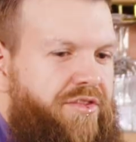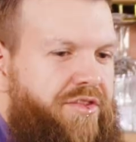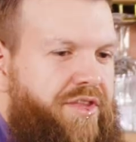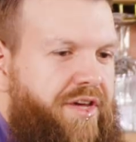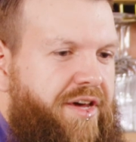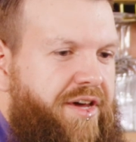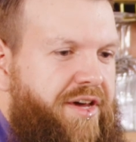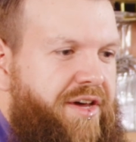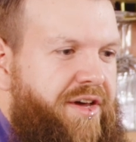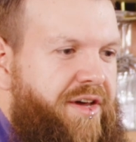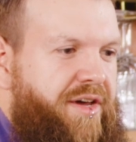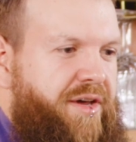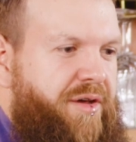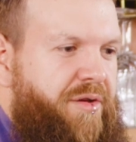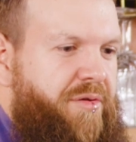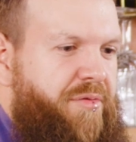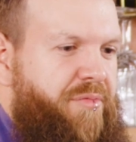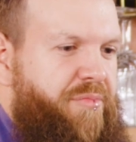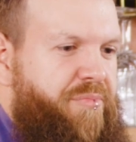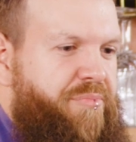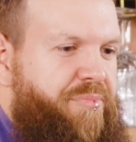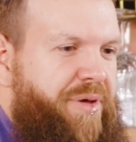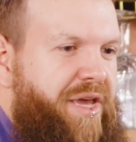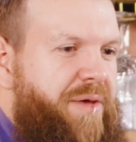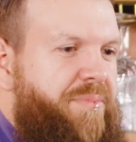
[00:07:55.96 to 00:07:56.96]

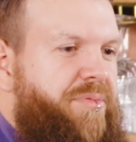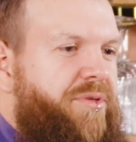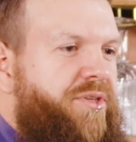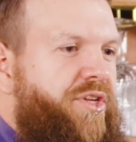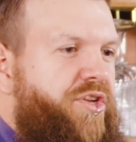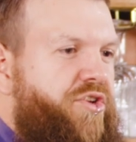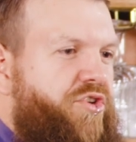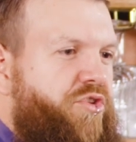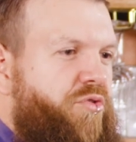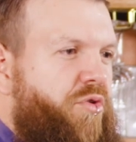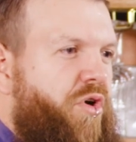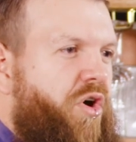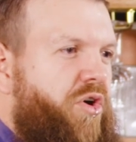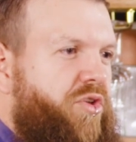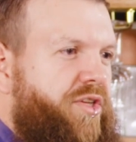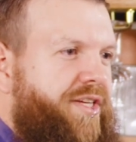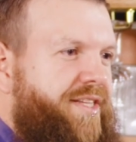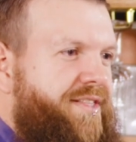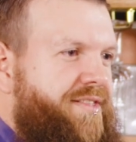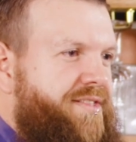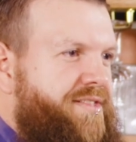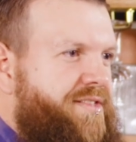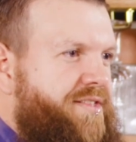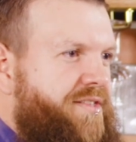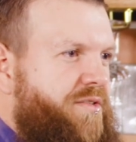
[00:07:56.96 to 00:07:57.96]
the people in New
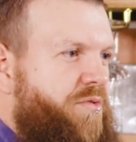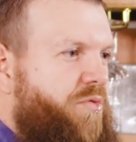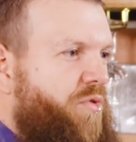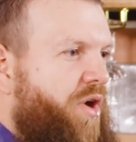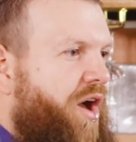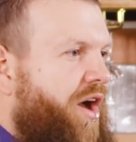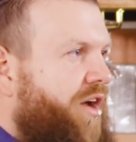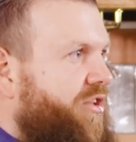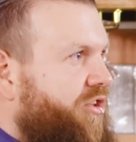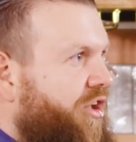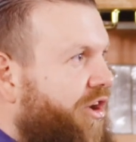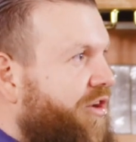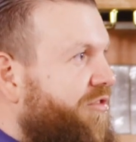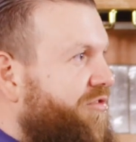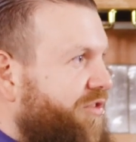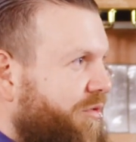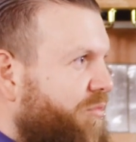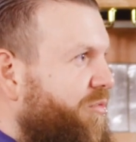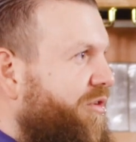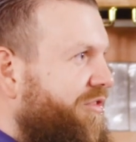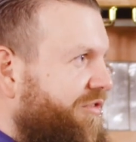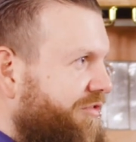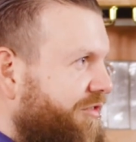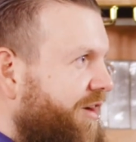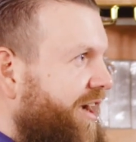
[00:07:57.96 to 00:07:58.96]
Orleans, a lot of
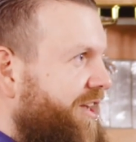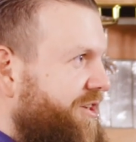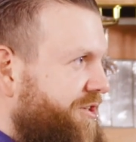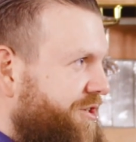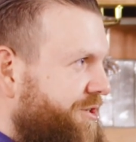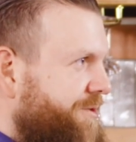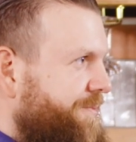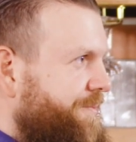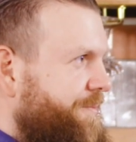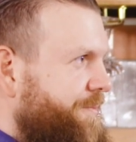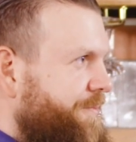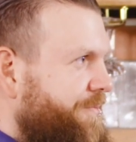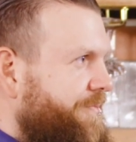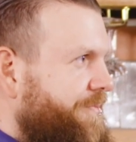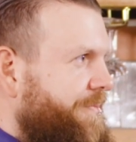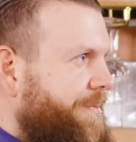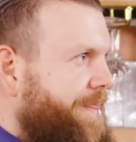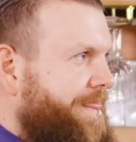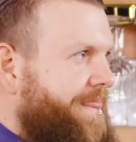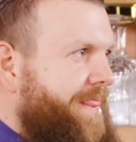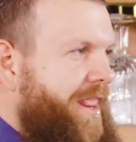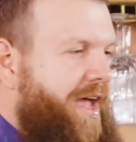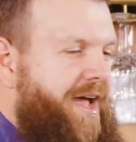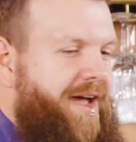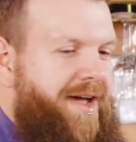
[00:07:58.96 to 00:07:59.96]
them were French,
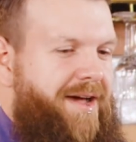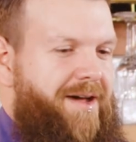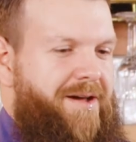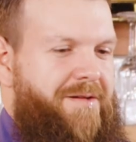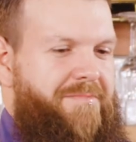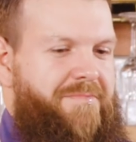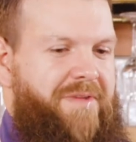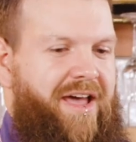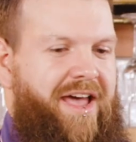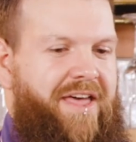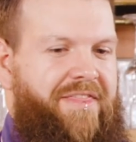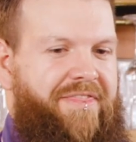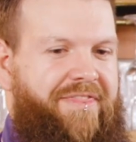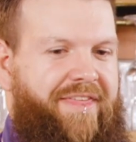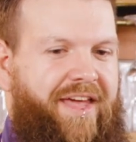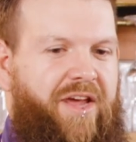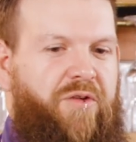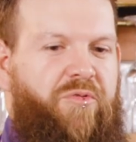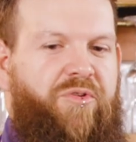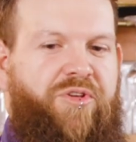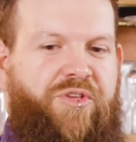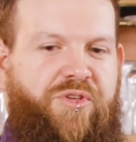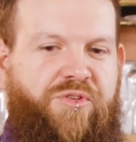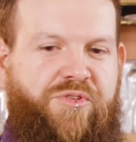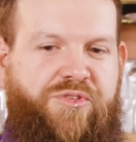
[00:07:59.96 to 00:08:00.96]
um, and they
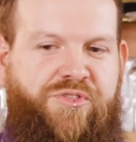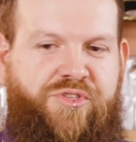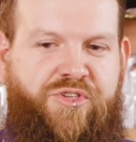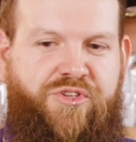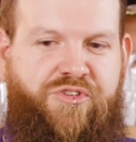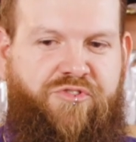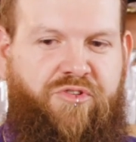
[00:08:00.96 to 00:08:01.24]
were used to